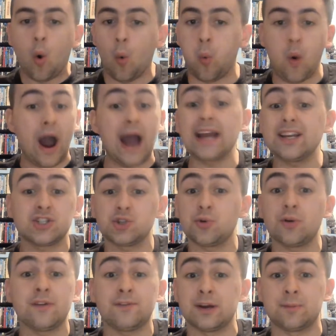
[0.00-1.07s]
why did
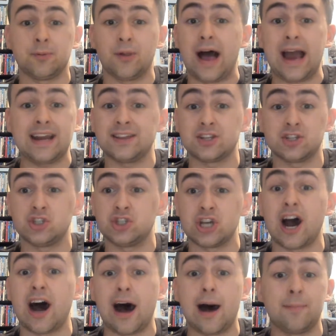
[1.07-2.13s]
you even apply to this
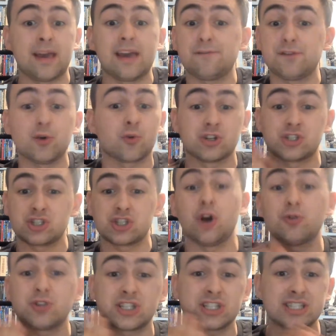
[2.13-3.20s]
job if you were
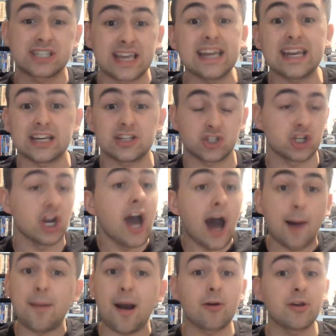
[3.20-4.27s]
so skittish
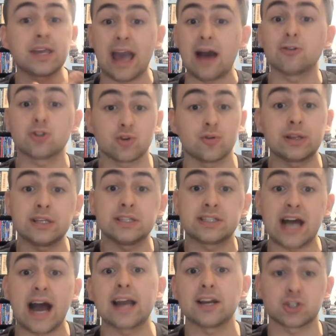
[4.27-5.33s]
about encountering these
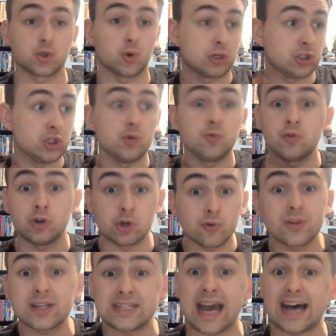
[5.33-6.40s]
dinosaurs? You
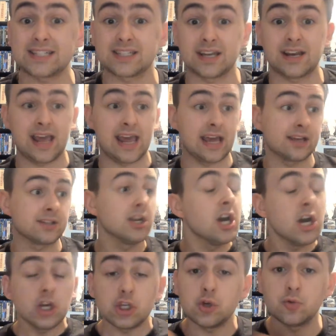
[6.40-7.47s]
knew the task at hand.
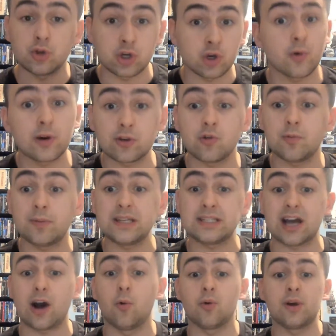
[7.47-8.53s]
You knew what you would be
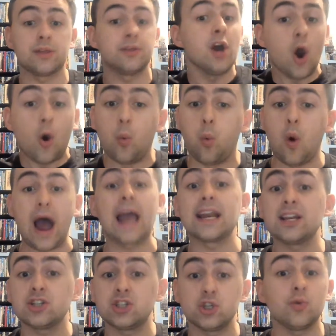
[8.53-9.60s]
dealt with. Why
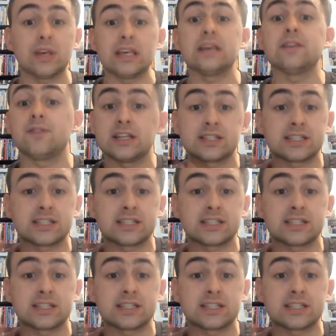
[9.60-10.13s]
did you even